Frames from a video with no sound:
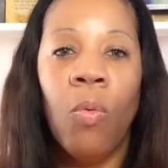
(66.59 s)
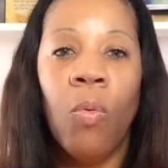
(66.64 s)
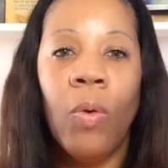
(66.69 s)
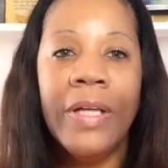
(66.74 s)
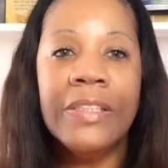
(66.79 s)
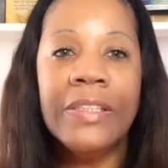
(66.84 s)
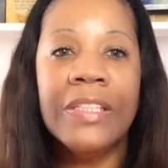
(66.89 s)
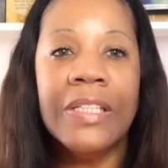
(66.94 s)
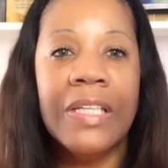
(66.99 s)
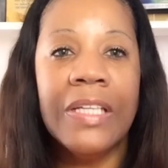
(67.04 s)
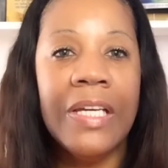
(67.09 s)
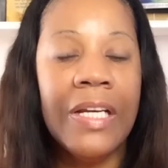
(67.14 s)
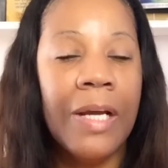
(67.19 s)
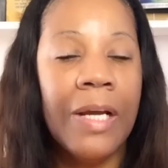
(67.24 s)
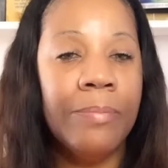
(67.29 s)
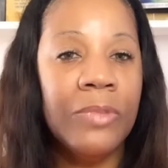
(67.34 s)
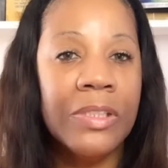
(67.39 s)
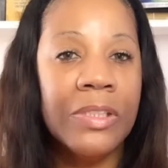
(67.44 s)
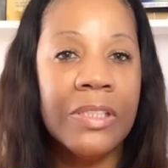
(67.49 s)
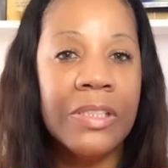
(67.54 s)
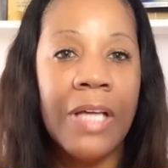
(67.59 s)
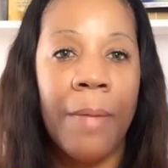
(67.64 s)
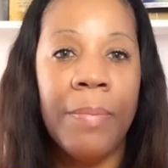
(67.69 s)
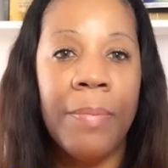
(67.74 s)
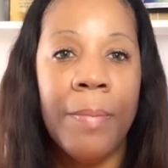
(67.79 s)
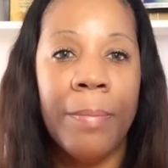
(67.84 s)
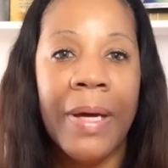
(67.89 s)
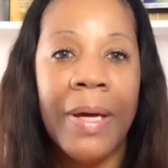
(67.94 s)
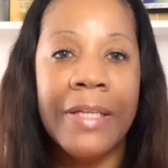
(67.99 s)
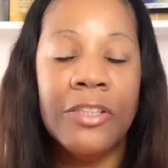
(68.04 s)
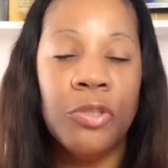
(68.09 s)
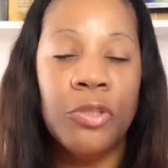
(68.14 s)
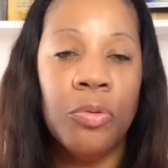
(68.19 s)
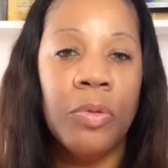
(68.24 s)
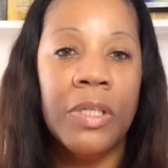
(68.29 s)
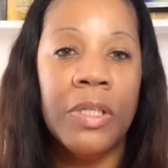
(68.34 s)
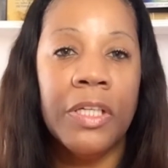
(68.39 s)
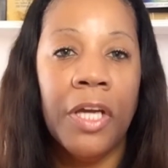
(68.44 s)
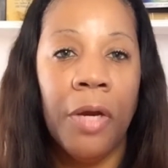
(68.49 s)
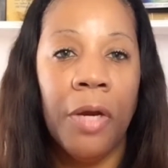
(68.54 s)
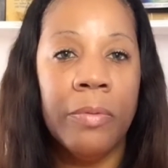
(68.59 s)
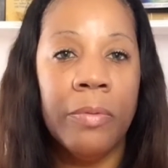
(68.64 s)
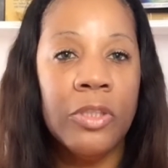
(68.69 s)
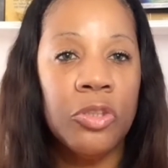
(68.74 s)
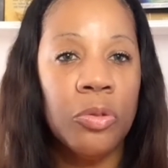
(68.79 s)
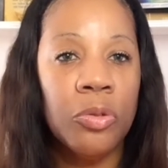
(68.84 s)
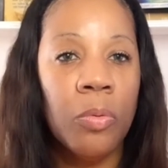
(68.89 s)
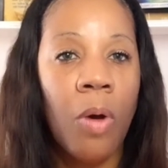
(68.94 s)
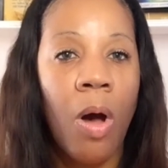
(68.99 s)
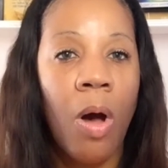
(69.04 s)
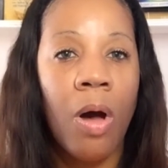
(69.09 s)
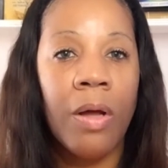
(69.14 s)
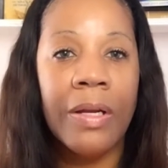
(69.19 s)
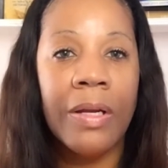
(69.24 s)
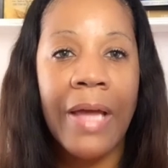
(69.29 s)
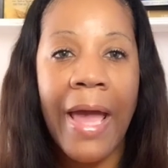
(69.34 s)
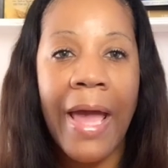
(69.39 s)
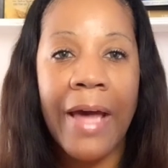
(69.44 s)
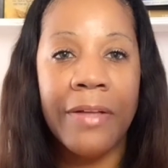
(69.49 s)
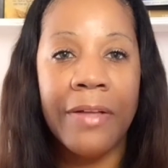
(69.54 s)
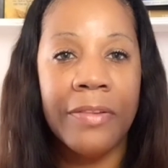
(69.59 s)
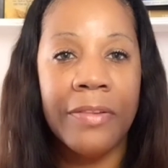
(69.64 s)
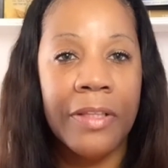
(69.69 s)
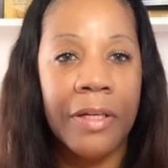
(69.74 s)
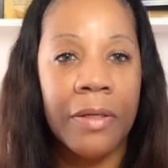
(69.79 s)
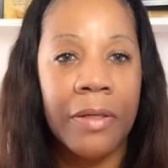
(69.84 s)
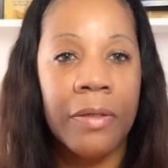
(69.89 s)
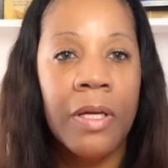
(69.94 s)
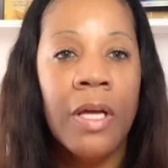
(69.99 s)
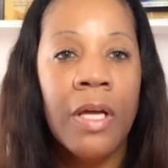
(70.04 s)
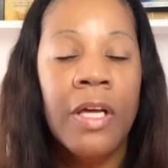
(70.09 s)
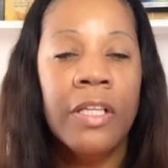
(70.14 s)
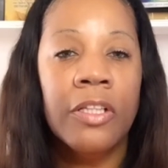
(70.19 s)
Once again, I'm just stopping by to encourage you all out there.